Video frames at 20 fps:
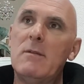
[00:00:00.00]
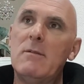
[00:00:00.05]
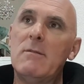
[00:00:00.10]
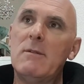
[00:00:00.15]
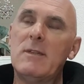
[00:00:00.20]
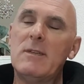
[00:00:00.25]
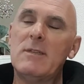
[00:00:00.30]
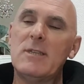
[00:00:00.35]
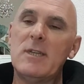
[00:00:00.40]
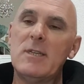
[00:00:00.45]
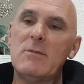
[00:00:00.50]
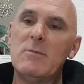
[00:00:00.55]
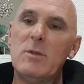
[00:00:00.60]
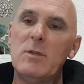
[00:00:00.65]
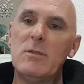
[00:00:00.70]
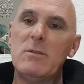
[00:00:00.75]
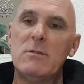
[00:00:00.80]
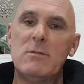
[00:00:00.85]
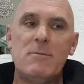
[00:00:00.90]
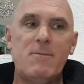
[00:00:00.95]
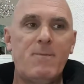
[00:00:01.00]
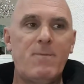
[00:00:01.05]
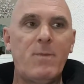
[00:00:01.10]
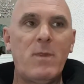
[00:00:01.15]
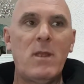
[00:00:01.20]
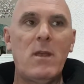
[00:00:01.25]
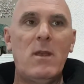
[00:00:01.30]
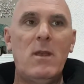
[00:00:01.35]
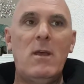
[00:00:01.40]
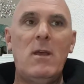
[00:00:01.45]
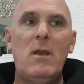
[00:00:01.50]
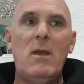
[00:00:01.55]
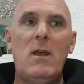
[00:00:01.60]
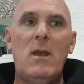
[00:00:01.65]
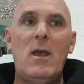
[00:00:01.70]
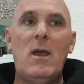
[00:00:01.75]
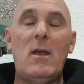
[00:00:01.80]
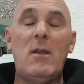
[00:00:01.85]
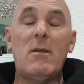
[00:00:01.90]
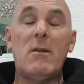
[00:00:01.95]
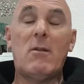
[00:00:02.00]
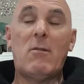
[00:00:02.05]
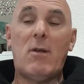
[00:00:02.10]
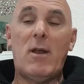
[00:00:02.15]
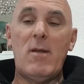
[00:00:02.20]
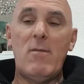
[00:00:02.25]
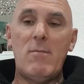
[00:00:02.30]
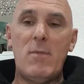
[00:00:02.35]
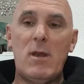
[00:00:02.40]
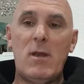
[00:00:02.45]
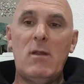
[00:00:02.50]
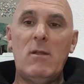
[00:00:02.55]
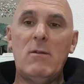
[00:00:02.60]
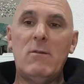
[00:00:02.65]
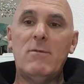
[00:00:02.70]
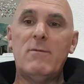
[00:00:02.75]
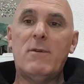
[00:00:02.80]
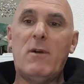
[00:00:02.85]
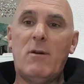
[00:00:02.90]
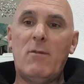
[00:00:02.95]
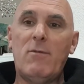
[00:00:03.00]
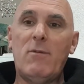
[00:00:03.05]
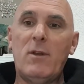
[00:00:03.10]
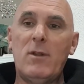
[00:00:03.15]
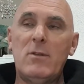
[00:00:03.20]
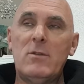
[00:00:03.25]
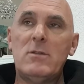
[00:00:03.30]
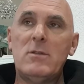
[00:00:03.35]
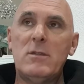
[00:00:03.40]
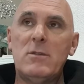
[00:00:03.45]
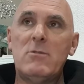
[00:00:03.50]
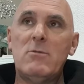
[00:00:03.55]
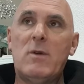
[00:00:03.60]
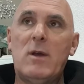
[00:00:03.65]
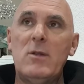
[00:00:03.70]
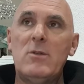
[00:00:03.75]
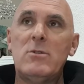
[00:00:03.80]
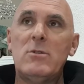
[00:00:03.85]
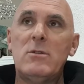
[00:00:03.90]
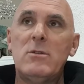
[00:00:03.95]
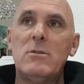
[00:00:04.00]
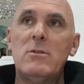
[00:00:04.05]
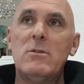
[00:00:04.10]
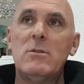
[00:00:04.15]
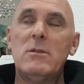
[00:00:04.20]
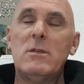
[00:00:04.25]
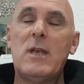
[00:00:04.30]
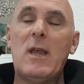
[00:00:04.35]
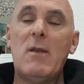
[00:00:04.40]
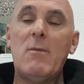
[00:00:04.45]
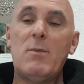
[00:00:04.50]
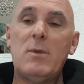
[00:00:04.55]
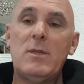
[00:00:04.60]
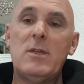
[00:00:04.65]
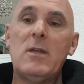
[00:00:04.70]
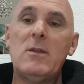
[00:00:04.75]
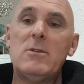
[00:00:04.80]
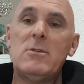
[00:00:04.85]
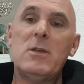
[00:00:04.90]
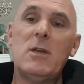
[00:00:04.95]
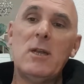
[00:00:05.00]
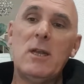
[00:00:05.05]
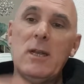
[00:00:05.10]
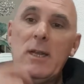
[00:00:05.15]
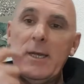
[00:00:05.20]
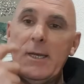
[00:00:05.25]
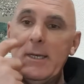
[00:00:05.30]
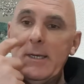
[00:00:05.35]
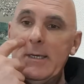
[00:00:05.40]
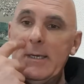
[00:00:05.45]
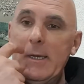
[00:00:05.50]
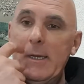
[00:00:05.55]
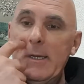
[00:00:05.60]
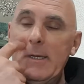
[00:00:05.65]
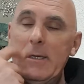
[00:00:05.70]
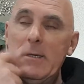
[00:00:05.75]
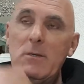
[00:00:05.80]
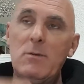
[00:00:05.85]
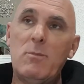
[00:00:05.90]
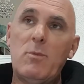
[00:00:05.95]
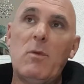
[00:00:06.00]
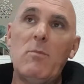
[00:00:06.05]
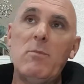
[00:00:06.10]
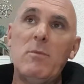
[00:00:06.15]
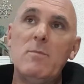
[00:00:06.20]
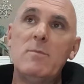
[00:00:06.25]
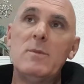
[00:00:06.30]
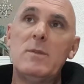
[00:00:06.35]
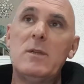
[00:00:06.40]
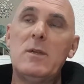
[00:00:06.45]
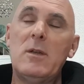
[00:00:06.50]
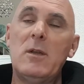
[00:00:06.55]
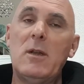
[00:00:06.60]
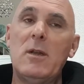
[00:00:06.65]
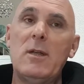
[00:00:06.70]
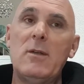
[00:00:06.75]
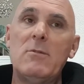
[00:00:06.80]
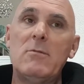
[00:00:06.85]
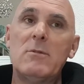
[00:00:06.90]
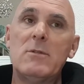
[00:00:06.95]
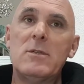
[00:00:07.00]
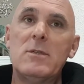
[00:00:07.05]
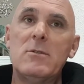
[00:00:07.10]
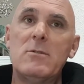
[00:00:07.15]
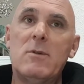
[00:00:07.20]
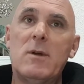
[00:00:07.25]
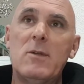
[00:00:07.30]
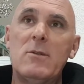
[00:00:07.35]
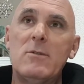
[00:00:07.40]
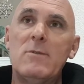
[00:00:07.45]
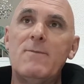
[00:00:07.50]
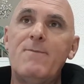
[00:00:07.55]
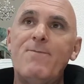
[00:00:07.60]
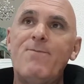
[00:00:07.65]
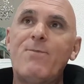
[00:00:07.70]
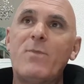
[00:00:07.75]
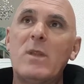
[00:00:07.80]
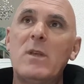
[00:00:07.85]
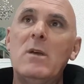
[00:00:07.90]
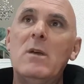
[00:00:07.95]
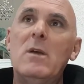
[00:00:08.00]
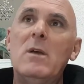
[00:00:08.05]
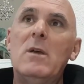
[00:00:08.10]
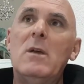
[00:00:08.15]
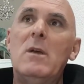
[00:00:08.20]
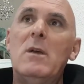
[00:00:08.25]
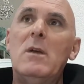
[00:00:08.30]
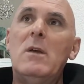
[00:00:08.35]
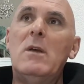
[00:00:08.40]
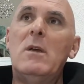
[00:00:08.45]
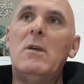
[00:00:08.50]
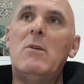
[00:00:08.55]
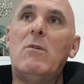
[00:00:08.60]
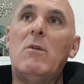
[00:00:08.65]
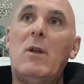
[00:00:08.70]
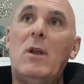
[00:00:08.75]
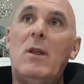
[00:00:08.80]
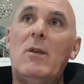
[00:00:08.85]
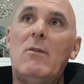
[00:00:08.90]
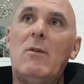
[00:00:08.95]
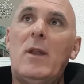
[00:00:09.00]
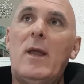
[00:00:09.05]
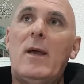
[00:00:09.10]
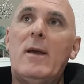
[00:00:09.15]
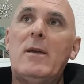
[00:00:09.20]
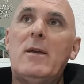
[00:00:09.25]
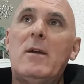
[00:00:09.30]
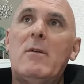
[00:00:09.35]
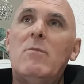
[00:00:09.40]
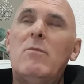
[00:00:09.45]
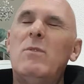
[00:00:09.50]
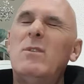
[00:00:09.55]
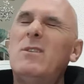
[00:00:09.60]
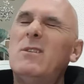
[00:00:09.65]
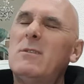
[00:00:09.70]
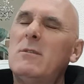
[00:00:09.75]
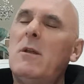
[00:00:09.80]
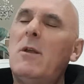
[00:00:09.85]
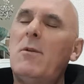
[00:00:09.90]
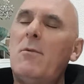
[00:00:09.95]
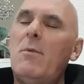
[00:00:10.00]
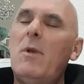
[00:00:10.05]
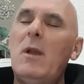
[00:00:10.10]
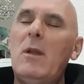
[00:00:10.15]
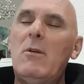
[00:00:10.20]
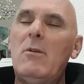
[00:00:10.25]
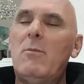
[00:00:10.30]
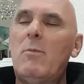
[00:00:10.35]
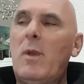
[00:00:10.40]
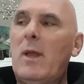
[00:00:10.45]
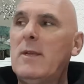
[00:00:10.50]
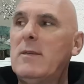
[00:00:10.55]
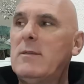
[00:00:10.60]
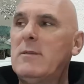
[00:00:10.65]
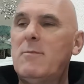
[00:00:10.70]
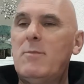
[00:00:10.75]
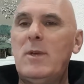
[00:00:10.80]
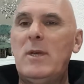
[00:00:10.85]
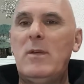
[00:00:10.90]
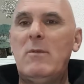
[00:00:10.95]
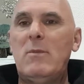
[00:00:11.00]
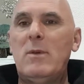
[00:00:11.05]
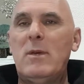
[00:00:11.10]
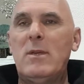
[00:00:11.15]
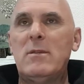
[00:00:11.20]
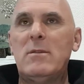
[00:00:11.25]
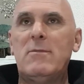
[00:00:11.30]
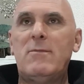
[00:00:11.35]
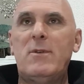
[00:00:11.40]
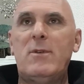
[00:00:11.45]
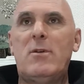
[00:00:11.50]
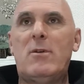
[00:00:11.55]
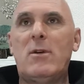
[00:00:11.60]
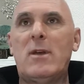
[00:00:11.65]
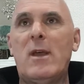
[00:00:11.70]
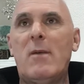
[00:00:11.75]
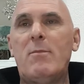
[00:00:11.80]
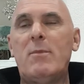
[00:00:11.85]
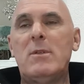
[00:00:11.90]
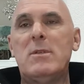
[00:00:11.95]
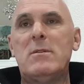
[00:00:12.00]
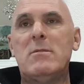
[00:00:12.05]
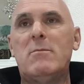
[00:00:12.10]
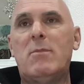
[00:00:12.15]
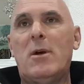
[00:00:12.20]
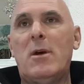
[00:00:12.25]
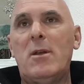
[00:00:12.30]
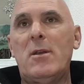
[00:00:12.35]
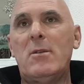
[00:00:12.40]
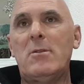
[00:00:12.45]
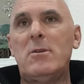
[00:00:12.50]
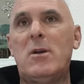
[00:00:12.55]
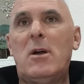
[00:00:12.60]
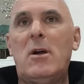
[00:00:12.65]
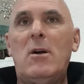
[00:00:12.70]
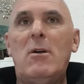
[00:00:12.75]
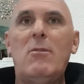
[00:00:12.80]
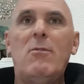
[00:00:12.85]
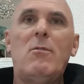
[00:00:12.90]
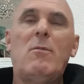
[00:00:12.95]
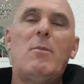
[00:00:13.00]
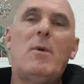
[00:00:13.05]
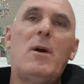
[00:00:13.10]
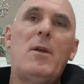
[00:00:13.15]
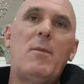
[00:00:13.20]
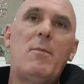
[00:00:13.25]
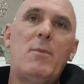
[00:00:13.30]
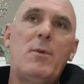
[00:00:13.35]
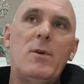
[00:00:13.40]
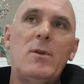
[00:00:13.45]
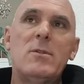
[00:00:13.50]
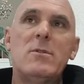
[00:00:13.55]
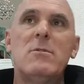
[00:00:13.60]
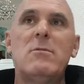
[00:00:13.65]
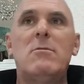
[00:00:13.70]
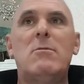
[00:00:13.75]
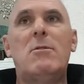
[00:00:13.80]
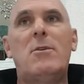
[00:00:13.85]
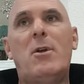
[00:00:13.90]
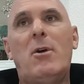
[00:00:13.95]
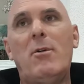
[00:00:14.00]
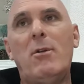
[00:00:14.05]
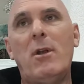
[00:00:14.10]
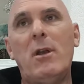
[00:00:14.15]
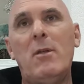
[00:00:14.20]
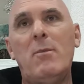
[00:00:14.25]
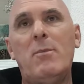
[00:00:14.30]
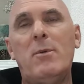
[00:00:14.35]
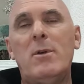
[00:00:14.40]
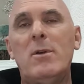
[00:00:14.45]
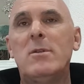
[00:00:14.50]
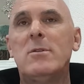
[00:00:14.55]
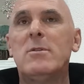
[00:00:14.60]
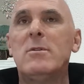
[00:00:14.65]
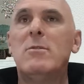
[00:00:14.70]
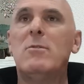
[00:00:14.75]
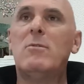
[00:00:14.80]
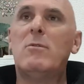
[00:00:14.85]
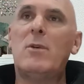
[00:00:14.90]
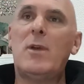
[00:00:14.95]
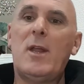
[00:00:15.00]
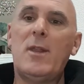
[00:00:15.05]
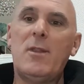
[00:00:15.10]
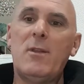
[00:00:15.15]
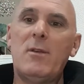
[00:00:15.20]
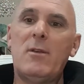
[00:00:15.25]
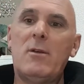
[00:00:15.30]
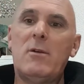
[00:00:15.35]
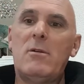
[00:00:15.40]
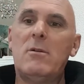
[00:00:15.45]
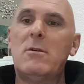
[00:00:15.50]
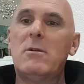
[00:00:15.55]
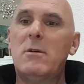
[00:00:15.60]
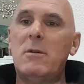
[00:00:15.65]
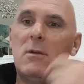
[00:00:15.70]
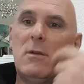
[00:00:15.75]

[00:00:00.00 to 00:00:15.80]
assessments, and a great many of off-leash situations can potentially lead to problems in a legal situation or a legal outcome, which is not a really good place to be, because if your dog happens to bite a child or bite a person or an elderly person or another dog,